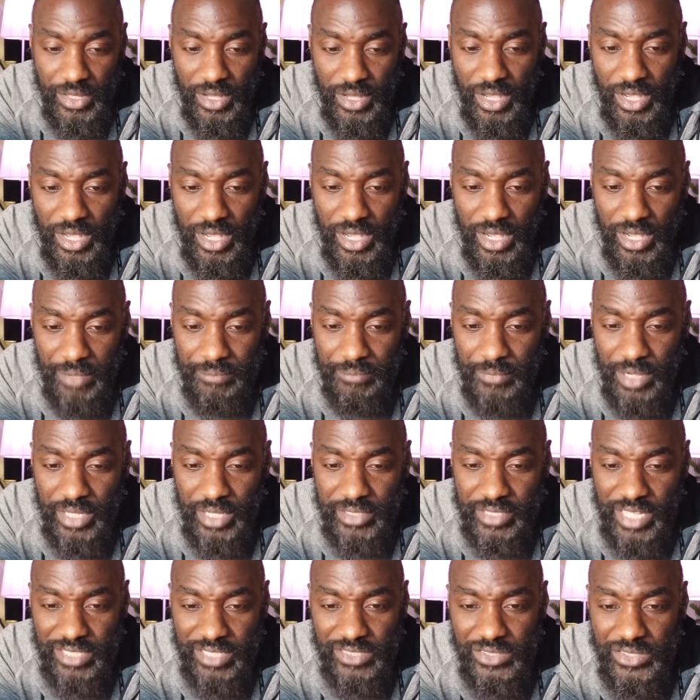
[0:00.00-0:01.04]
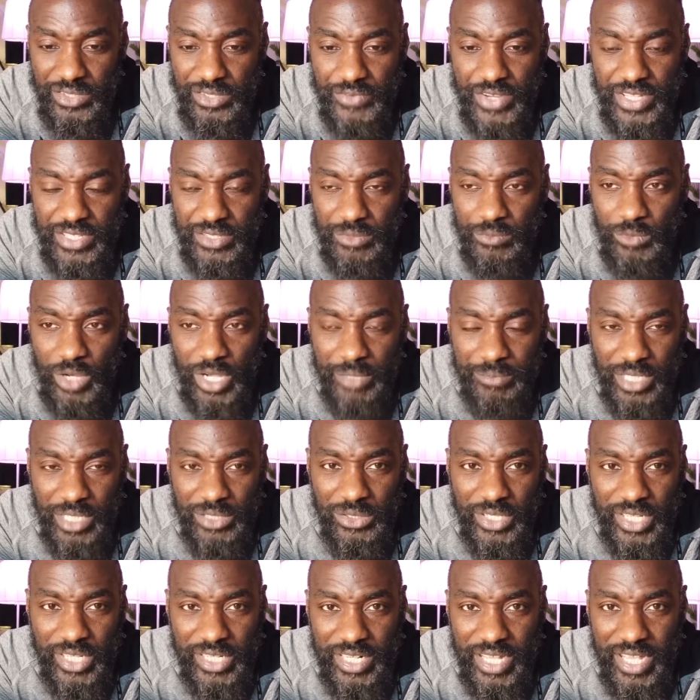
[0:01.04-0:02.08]
That's the reason why I'm not
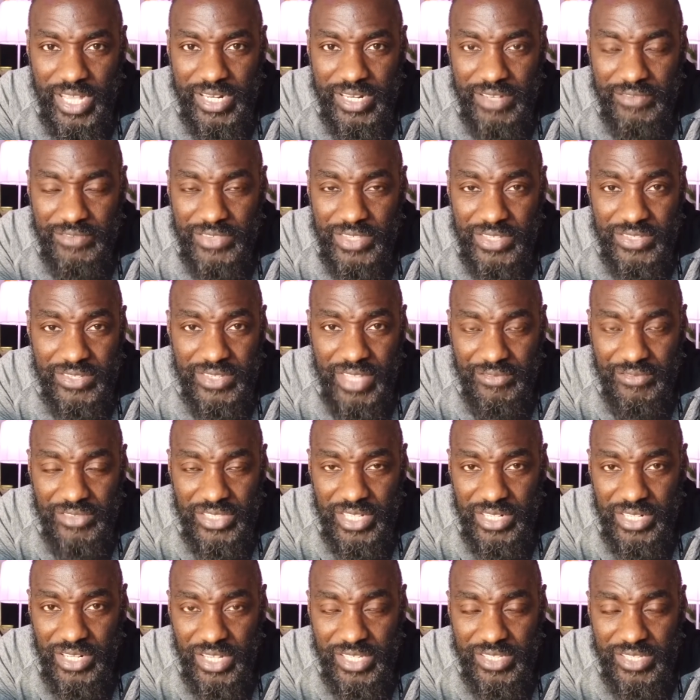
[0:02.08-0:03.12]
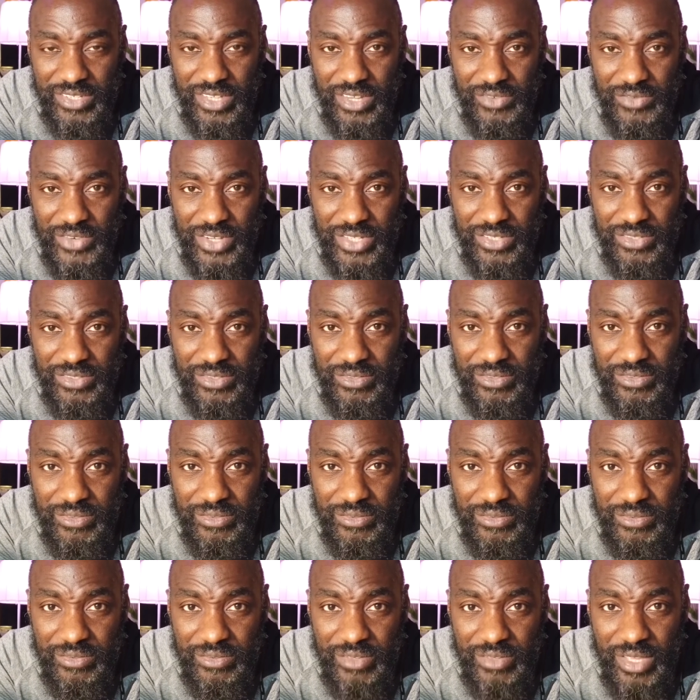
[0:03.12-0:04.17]
looking at any of the 79
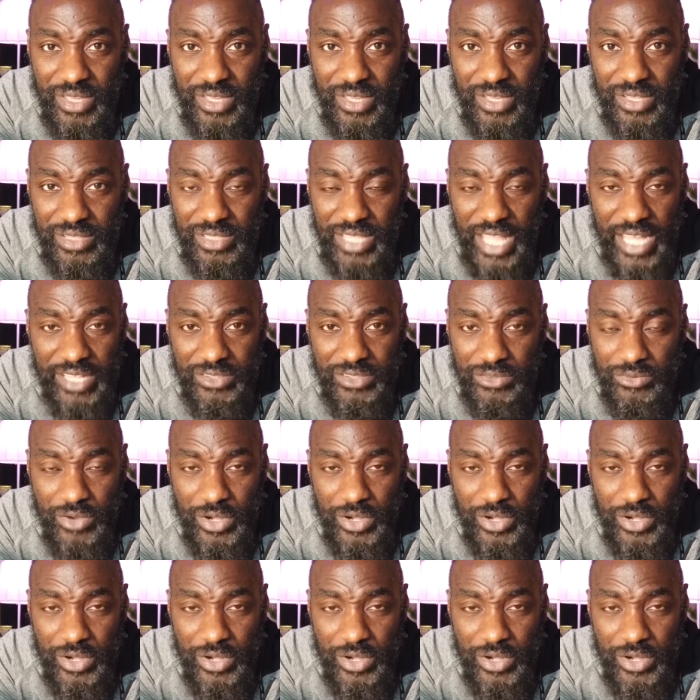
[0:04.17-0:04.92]
series Land